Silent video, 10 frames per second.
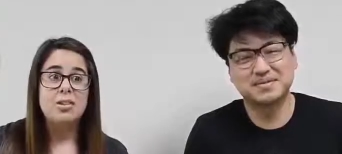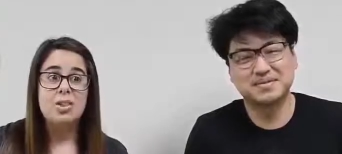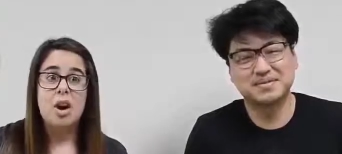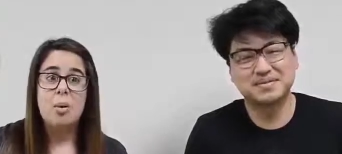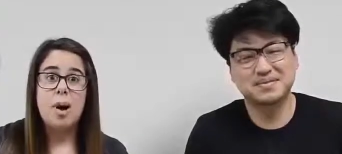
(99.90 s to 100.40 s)

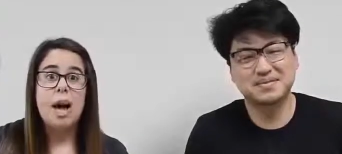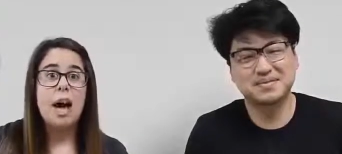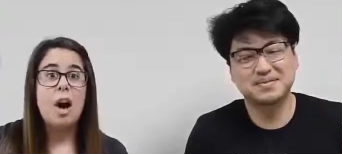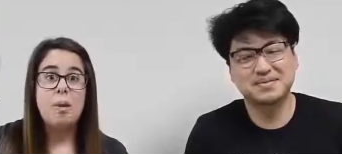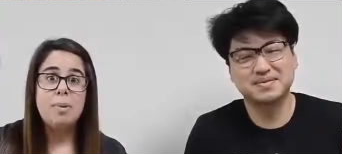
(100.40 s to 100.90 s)
Speaker 1: So
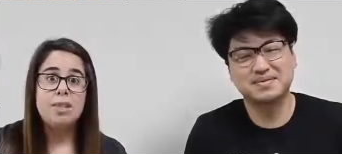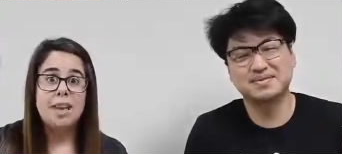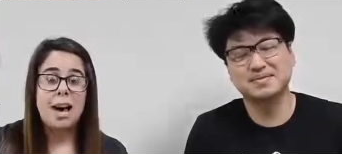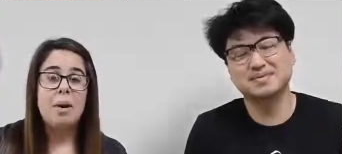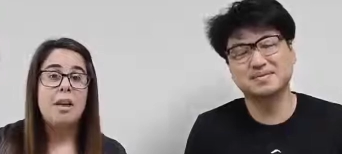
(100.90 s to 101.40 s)
help us
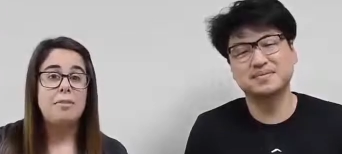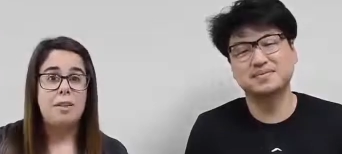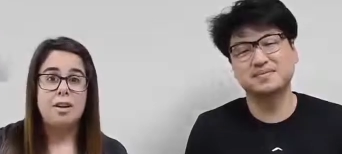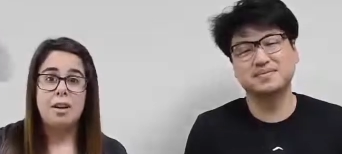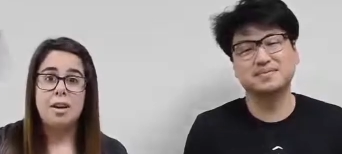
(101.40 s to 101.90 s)
out and
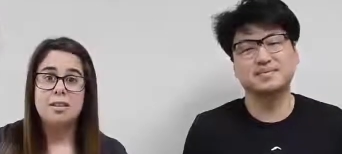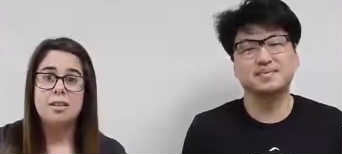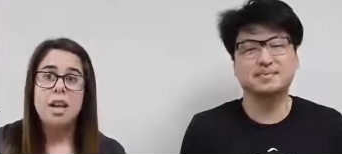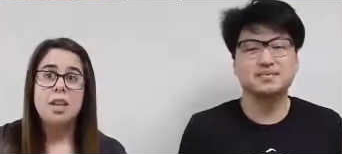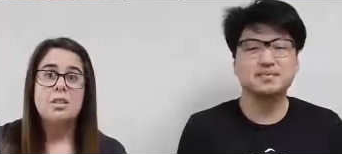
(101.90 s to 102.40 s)
fund us.
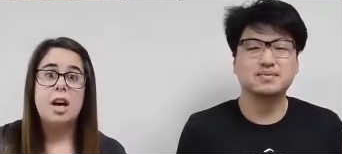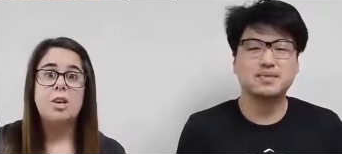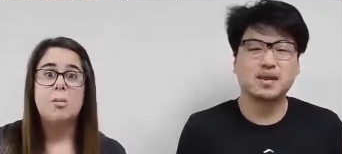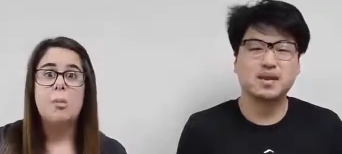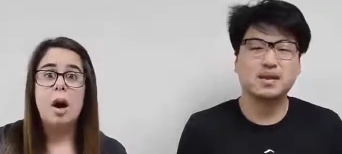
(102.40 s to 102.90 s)
Tell
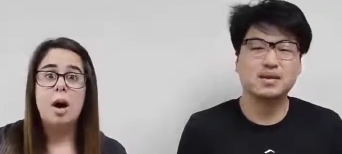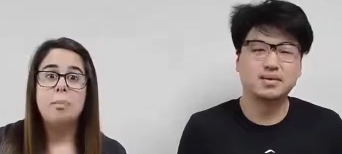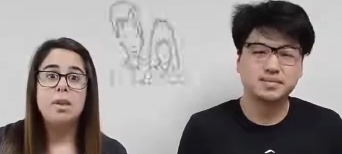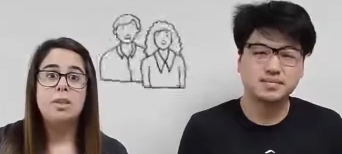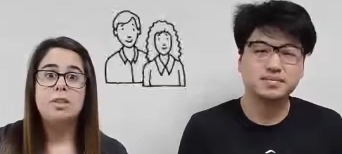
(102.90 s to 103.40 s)
your mom,
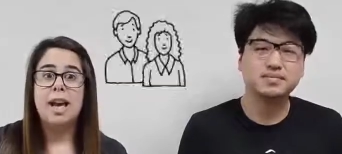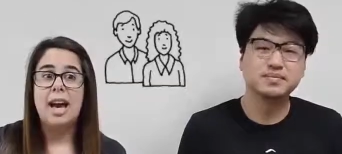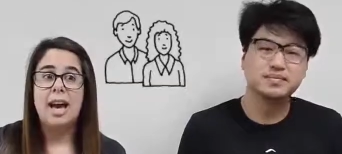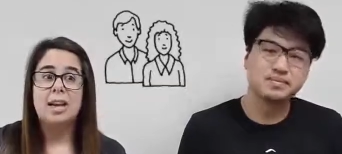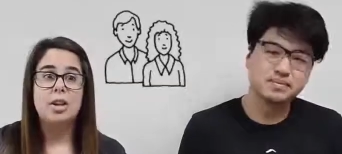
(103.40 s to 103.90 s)
your
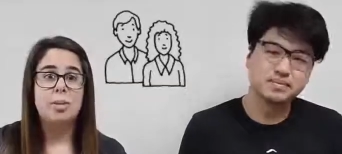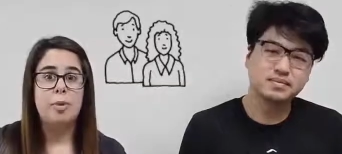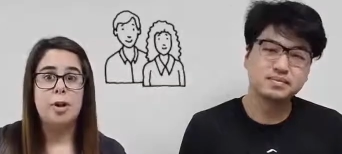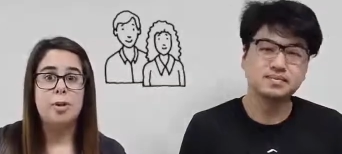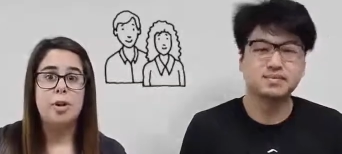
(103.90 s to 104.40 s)
dad, your
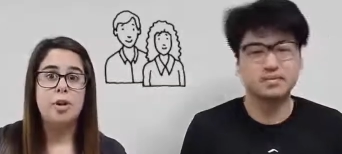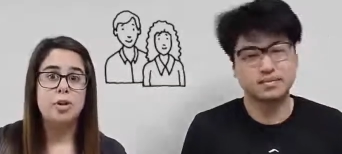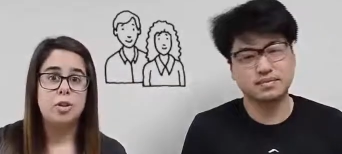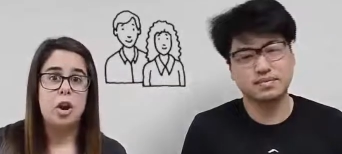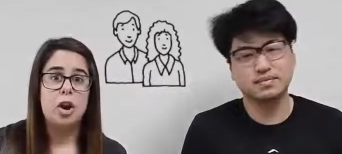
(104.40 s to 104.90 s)
brother, your
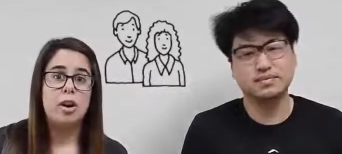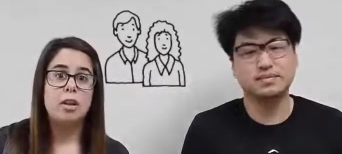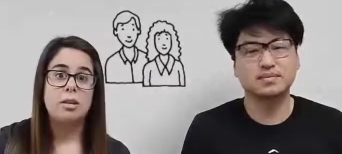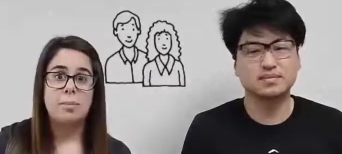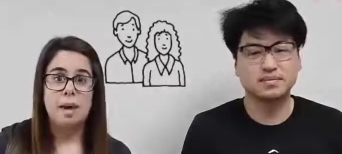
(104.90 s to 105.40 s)
dog,
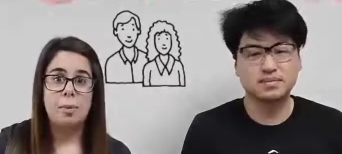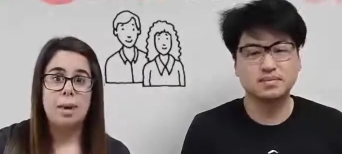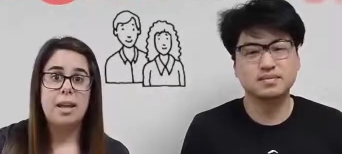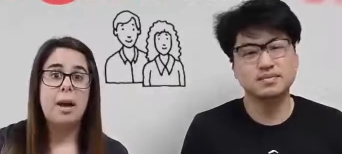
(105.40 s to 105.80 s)
the mailman